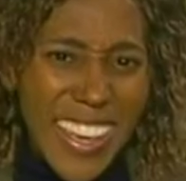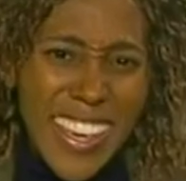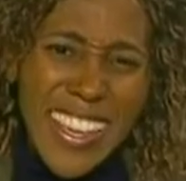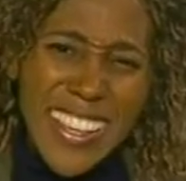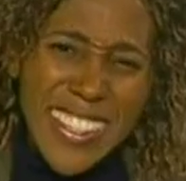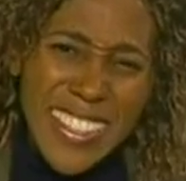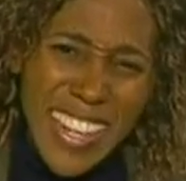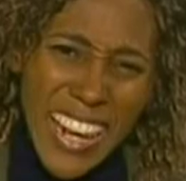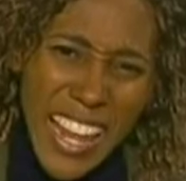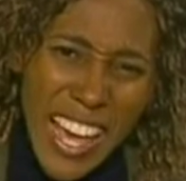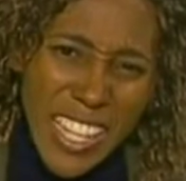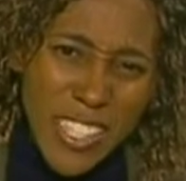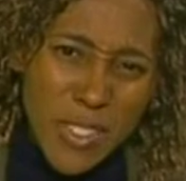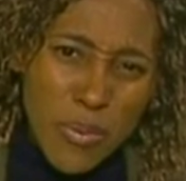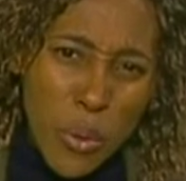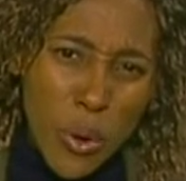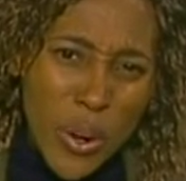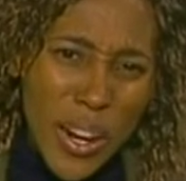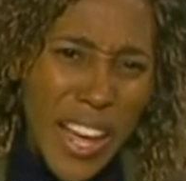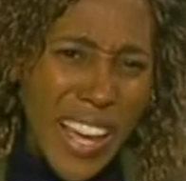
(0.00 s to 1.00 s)
Is light
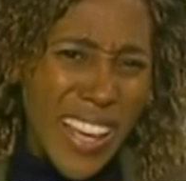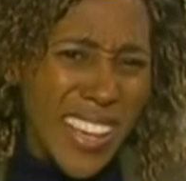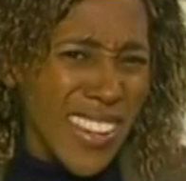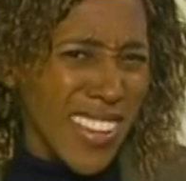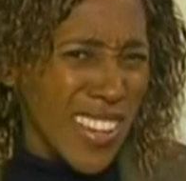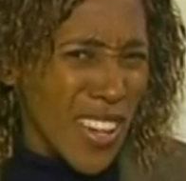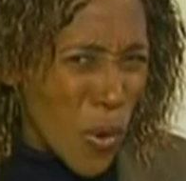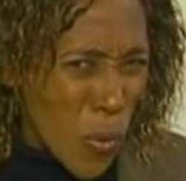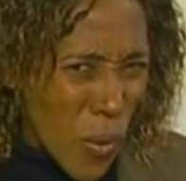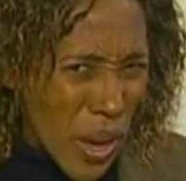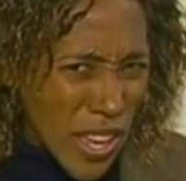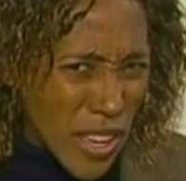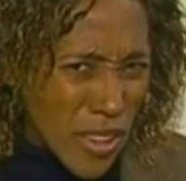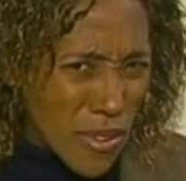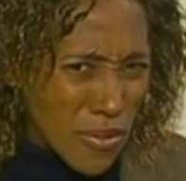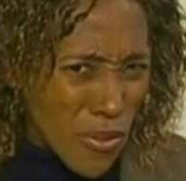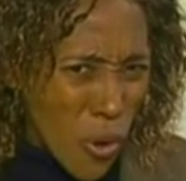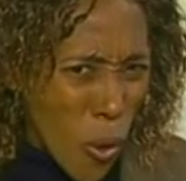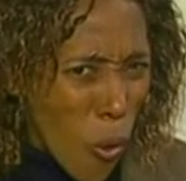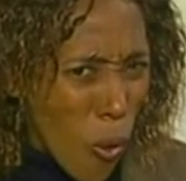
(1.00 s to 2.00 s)
more like a
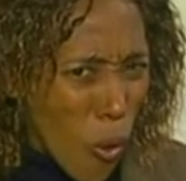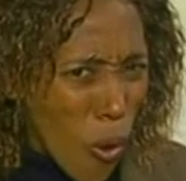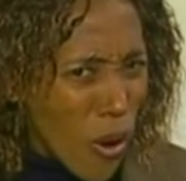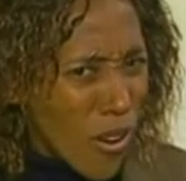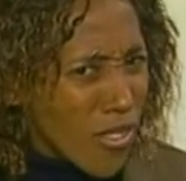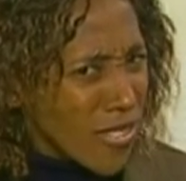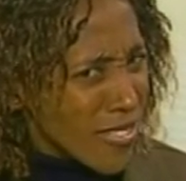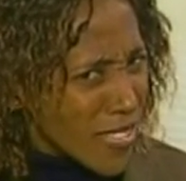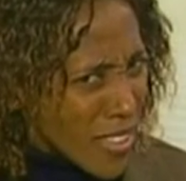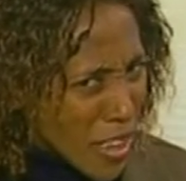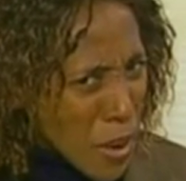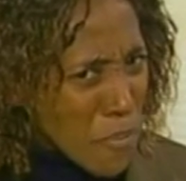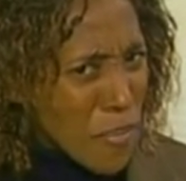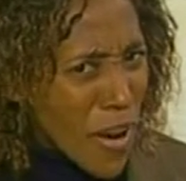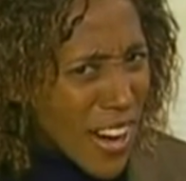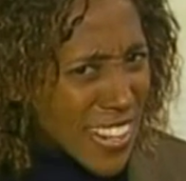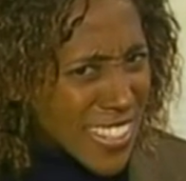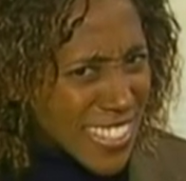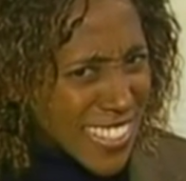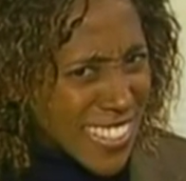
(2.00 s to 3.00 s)
wave or a
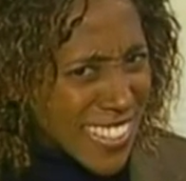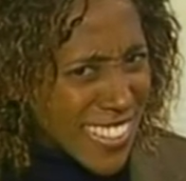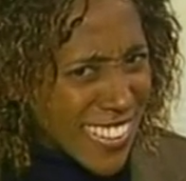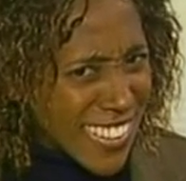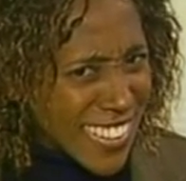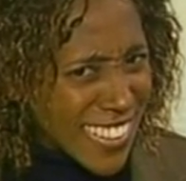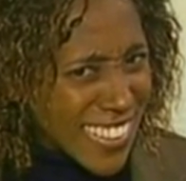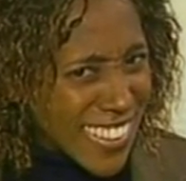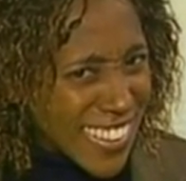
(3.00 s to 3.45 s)
particle?